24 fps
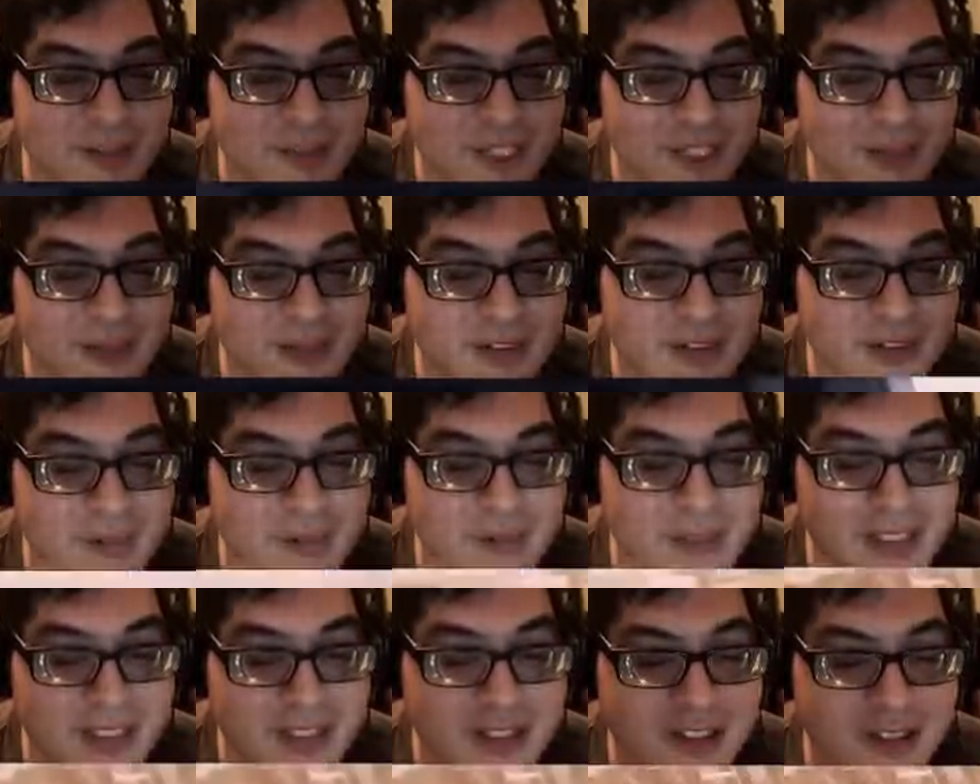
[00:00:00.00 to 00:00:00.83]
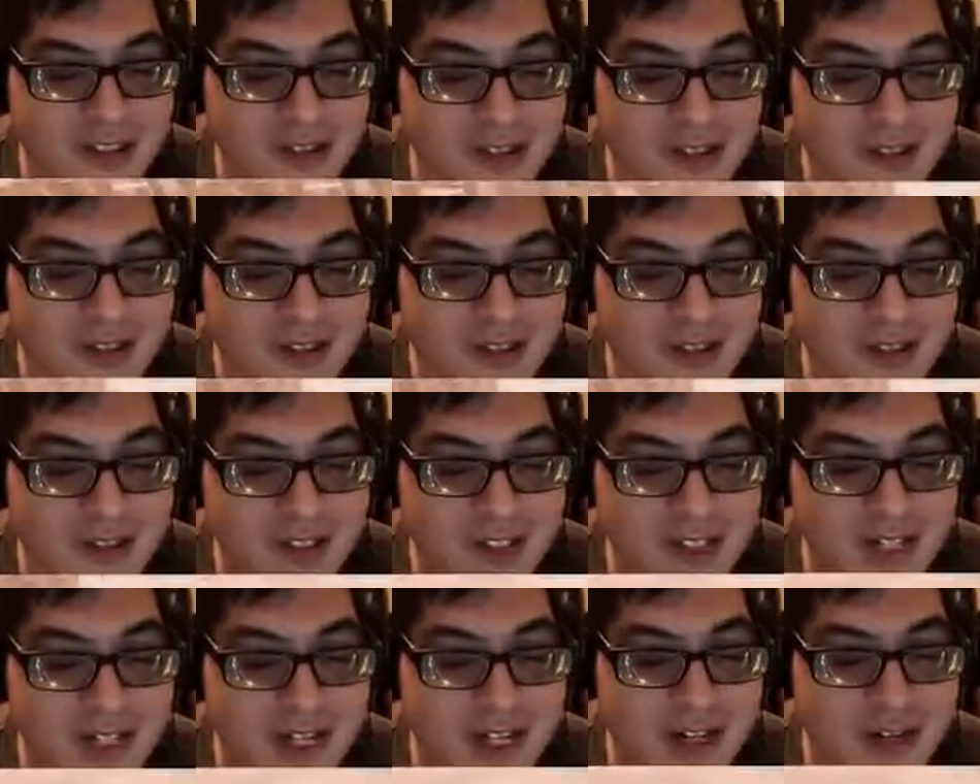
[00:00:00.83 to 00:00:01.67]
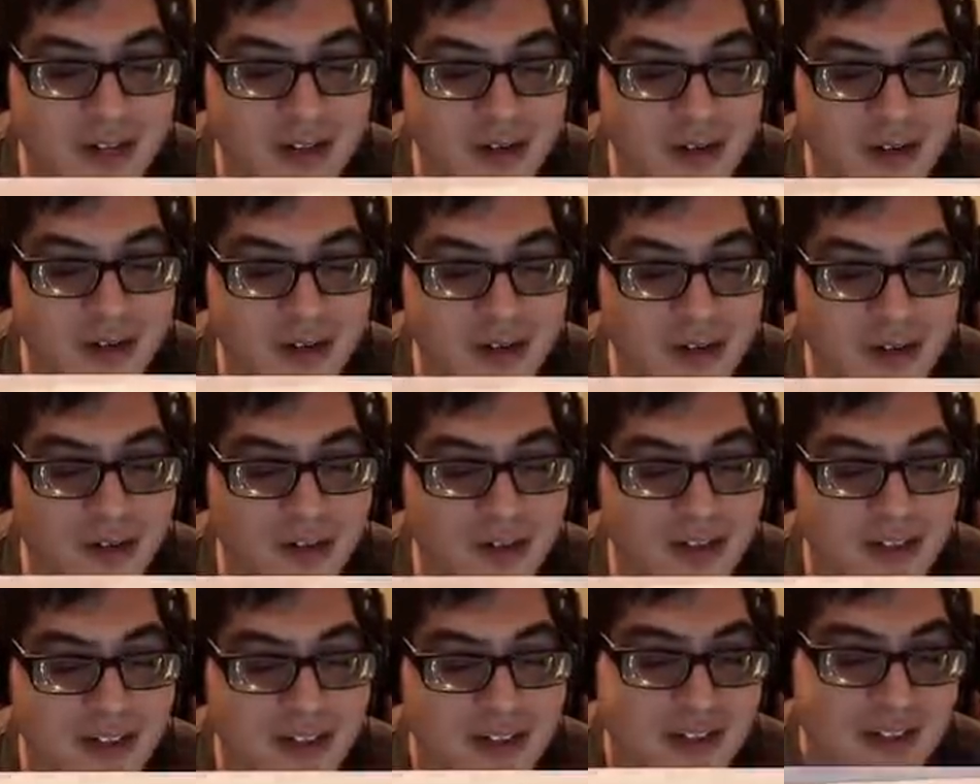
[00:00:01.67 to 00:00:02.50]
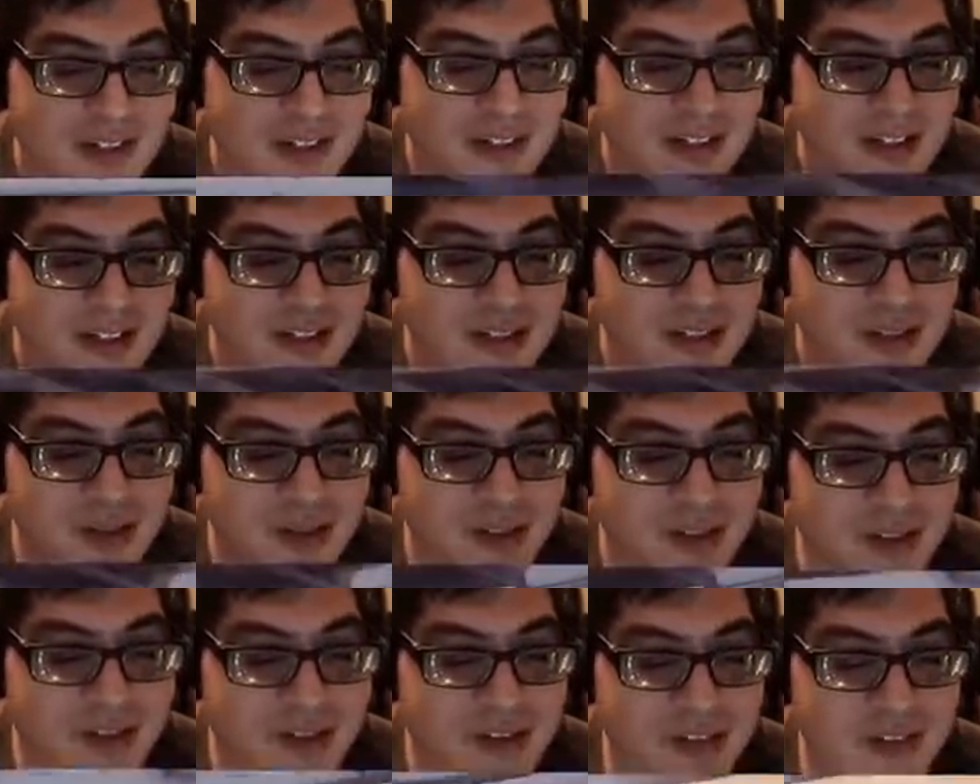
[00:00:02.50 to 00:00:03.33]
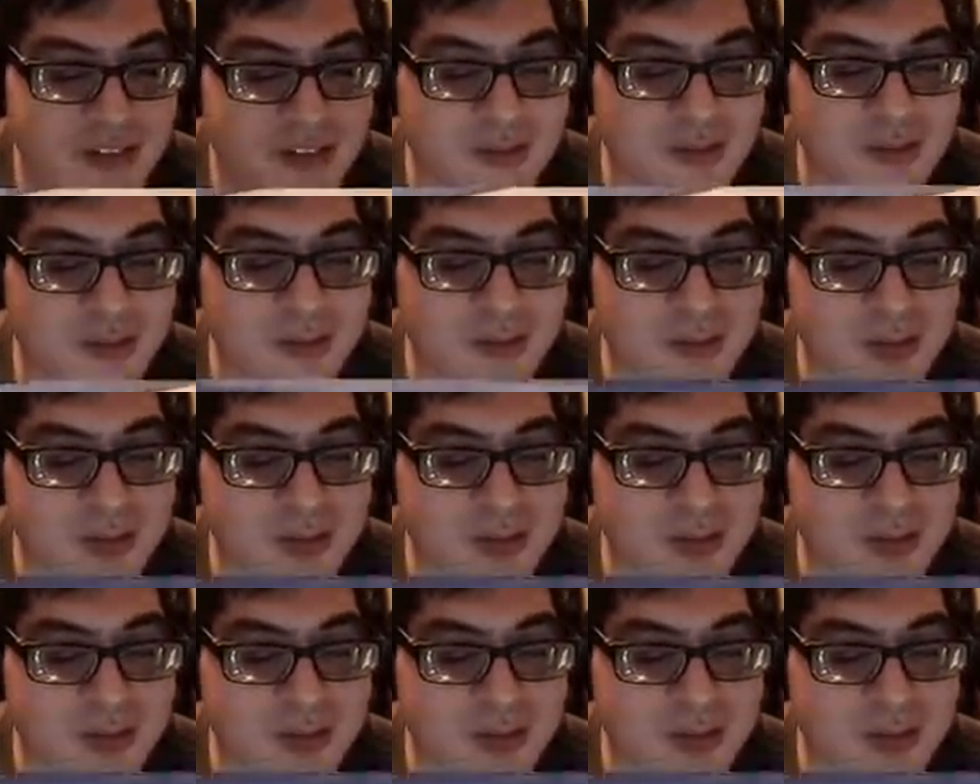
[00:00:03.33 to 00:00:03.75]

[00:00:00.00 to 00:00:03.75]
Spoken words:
gonna be doing much at all. Just because there's no real